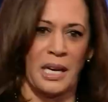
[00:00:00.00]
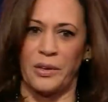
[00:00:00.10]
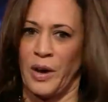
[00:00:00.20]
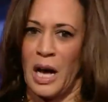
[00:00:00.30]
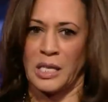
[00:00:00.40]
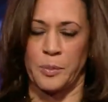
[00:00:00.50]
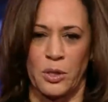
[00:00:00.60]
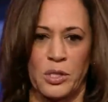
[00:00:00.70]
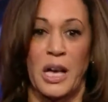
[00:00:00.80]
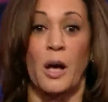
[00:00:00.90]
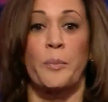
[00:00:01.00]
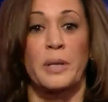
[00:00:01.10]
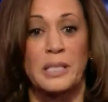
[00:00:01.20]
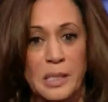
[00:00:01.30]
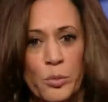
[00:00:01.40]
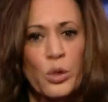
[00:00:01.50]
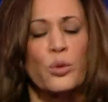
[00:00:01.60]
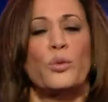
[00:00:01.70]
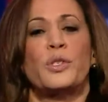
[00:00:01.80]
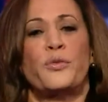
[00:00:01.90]
and out of hospitals, helping someone
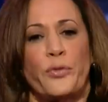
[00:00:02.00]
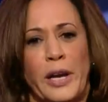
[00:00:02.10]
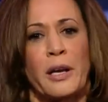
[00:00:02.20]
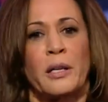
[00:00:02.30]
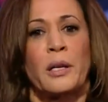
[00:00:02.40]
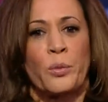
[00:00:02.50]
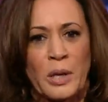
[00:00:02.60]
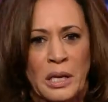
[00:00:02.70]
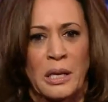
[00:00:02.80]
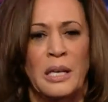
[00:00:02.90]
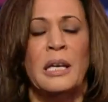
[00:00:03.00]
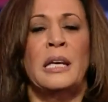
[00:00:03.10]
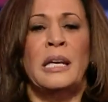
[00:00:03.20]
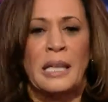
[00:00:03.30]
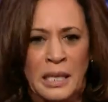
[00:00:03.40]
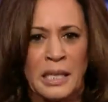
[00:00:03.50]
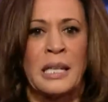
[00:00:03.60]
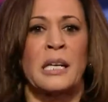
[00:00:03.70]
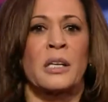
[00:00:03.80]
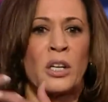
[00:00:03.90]
who is frail and weak, in
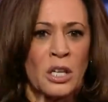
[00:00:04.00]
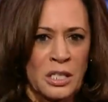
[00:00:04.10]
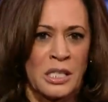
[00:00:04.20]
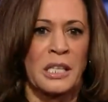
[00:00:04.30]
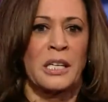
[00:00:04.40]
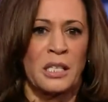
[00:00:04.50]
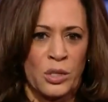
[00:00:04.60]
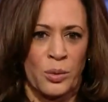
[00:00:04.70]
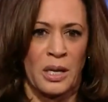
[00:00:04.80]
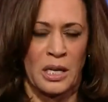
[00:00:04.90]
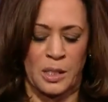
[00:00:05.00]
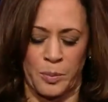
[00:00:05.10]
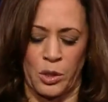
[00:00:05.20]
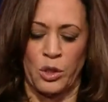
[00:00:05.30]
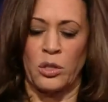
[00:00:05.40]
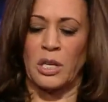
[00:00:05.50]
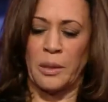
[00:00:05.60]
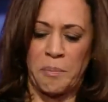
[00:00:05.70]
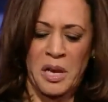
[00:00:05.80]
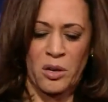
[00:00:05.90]
and out of cars to get into a hospital. You
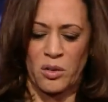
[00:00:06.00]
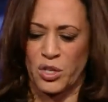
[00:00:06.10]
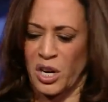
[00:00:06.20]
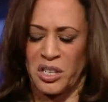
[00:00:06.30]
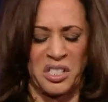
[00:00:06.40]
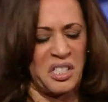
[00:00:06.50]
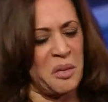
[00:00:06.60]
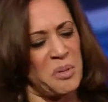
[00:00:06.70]
look at medical charts, and